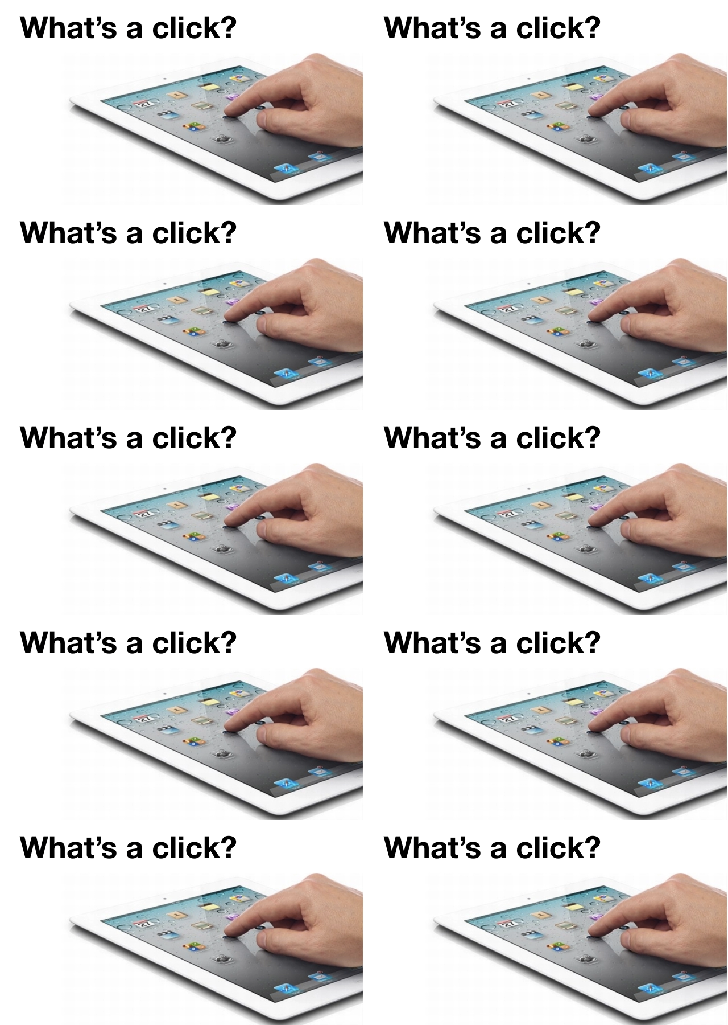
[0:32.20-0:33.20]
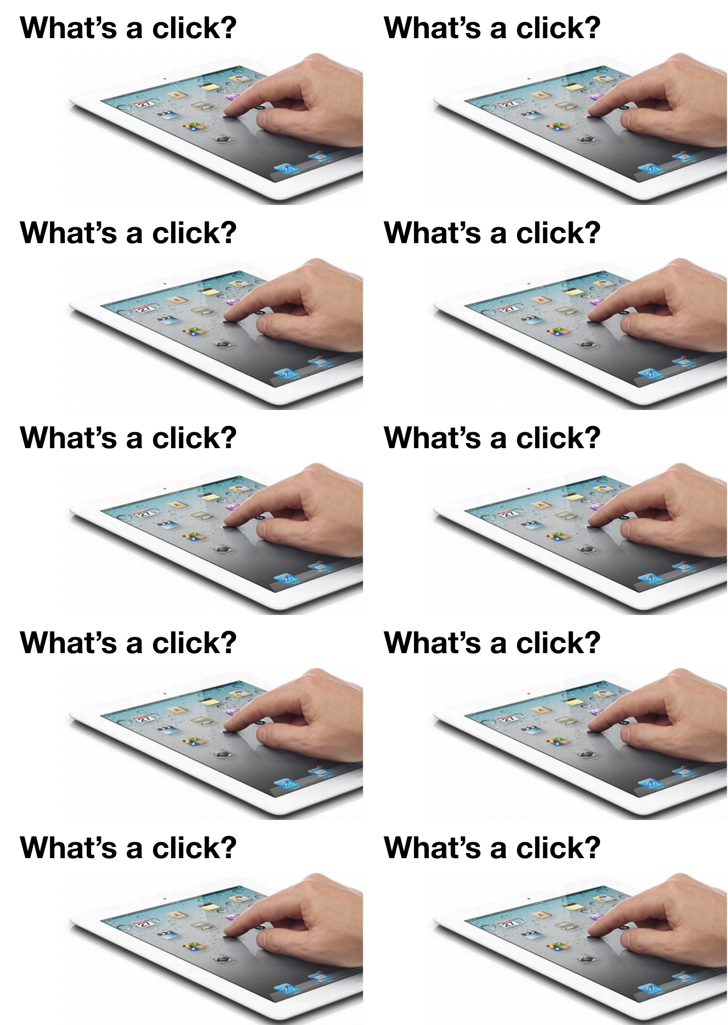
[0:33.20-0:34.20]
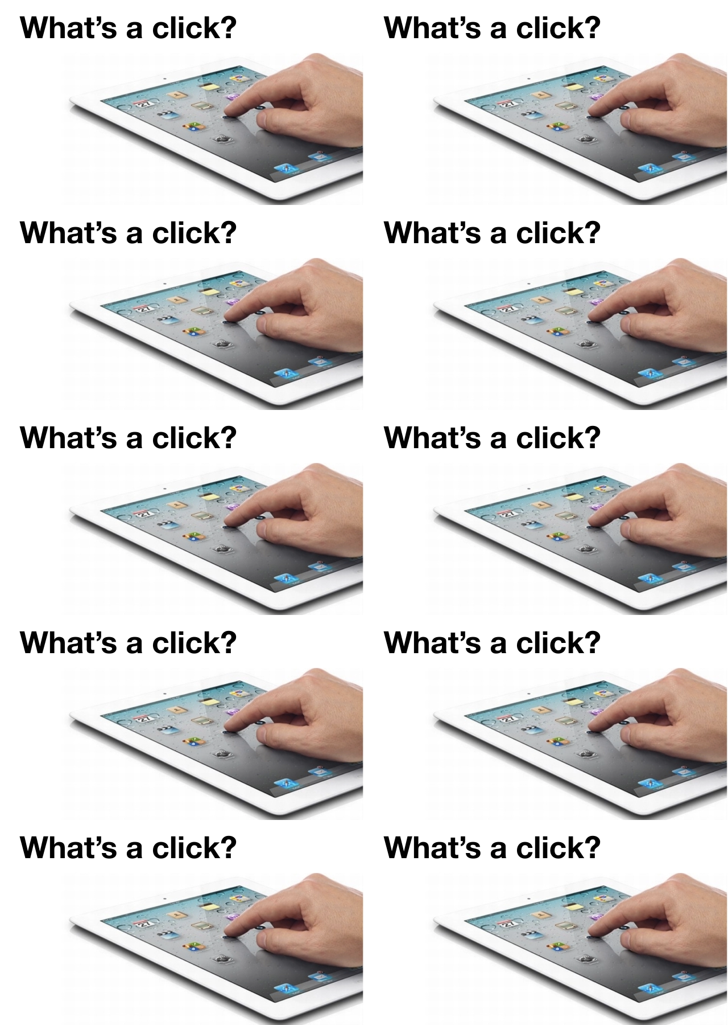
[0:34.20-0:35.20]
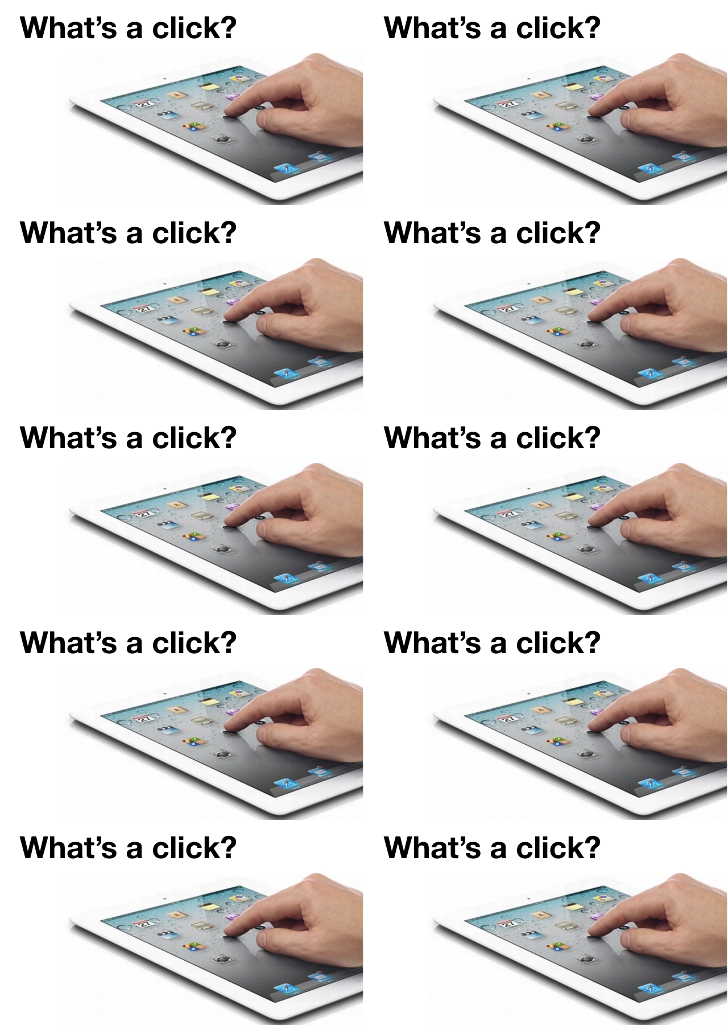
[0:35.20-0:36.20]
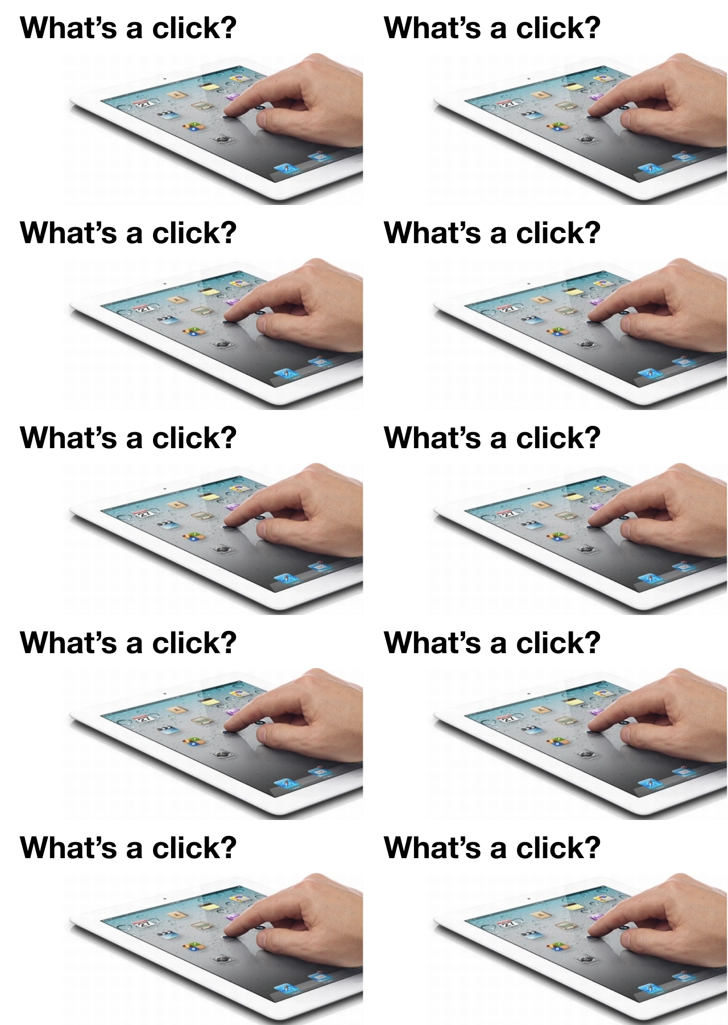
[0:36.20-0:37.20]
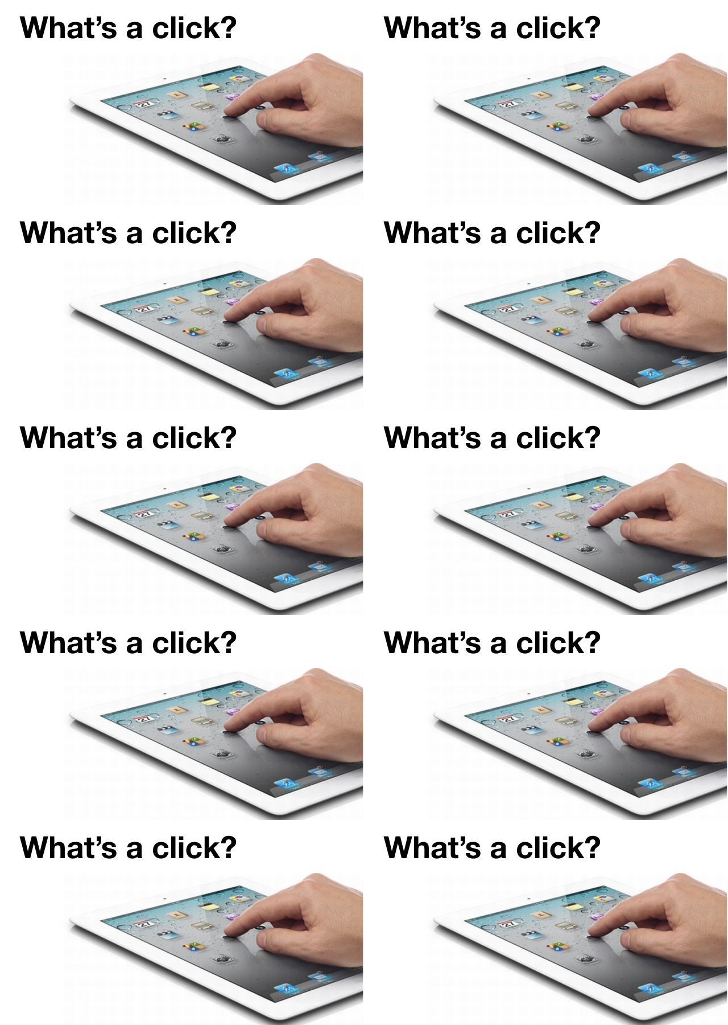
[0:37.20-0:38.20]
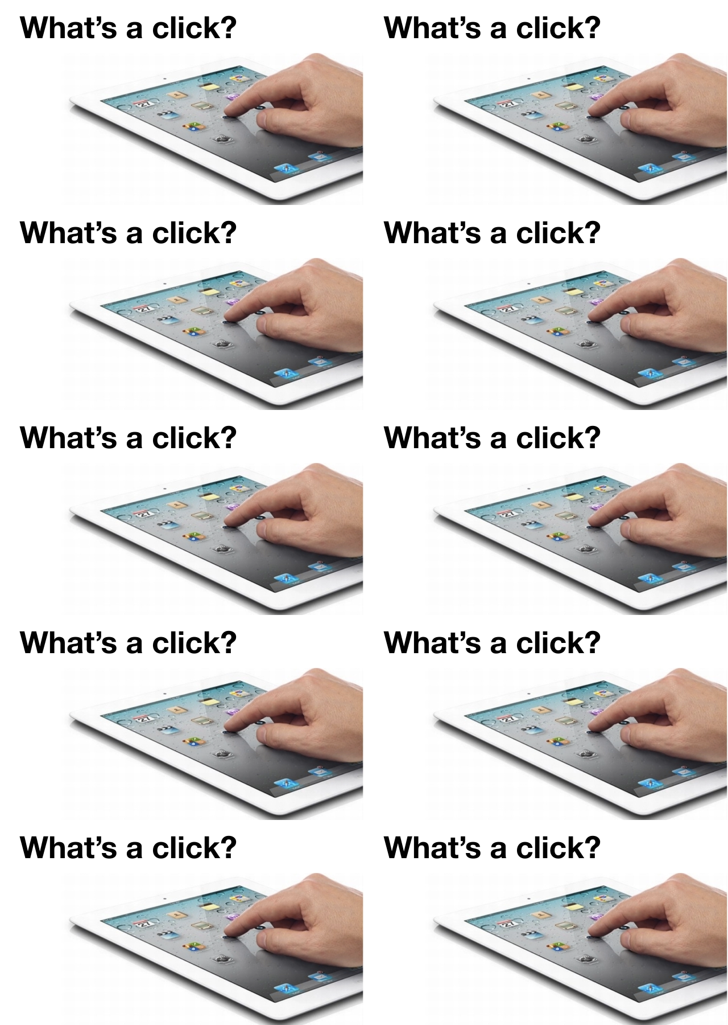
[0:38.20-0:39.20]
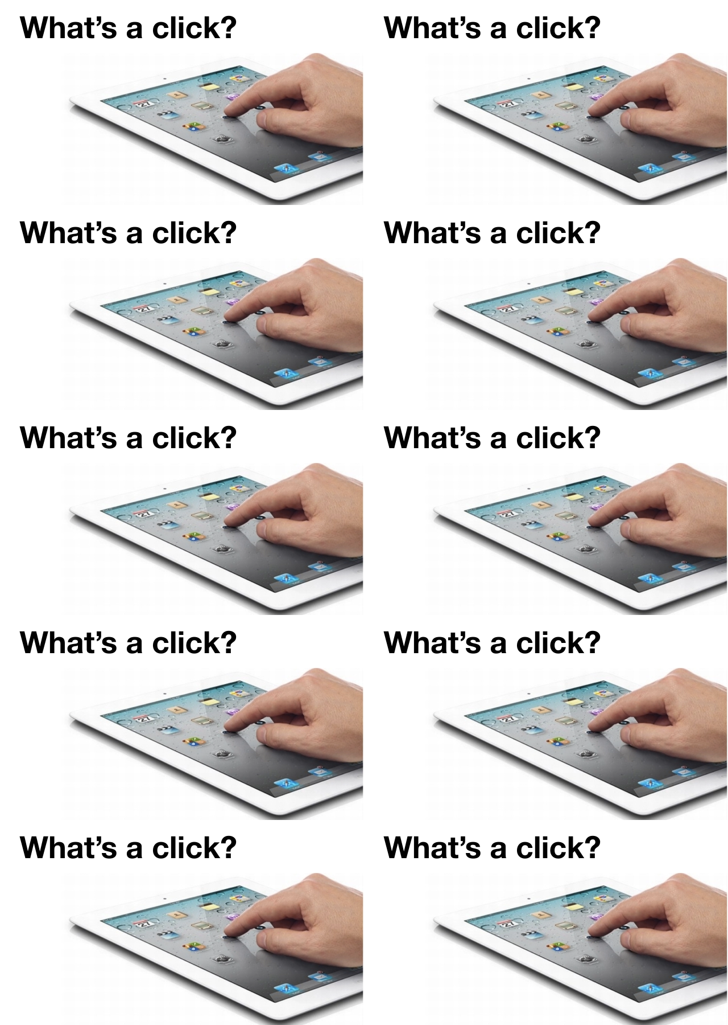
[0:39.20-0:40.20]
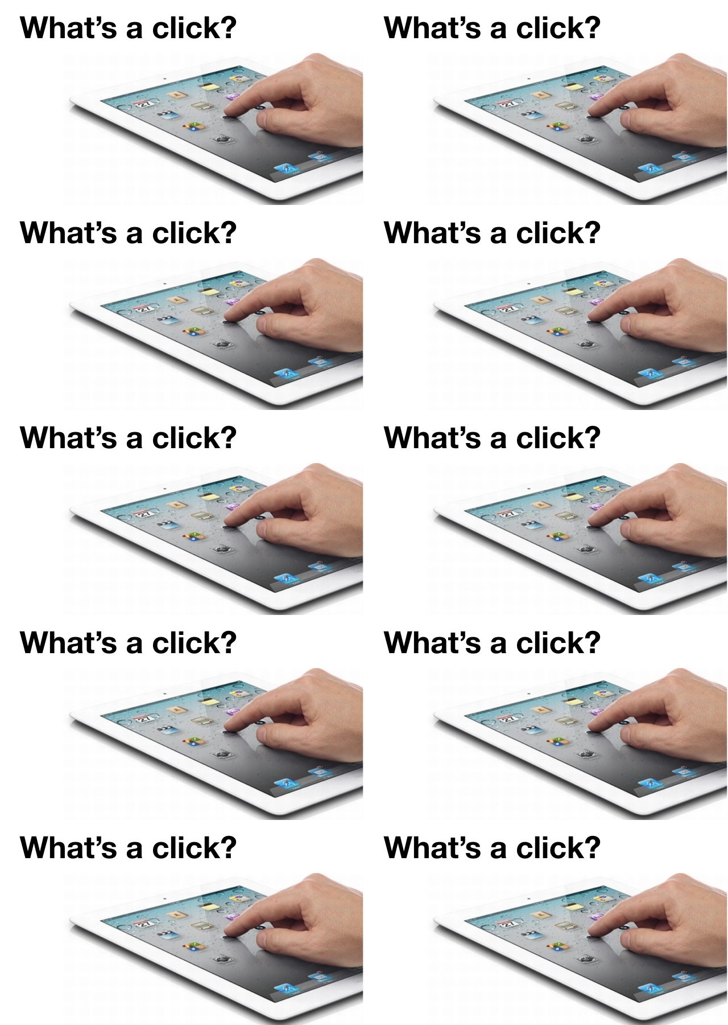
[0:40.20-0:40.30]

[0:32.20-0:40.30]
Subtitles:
No face is visible, so there are no lips to read.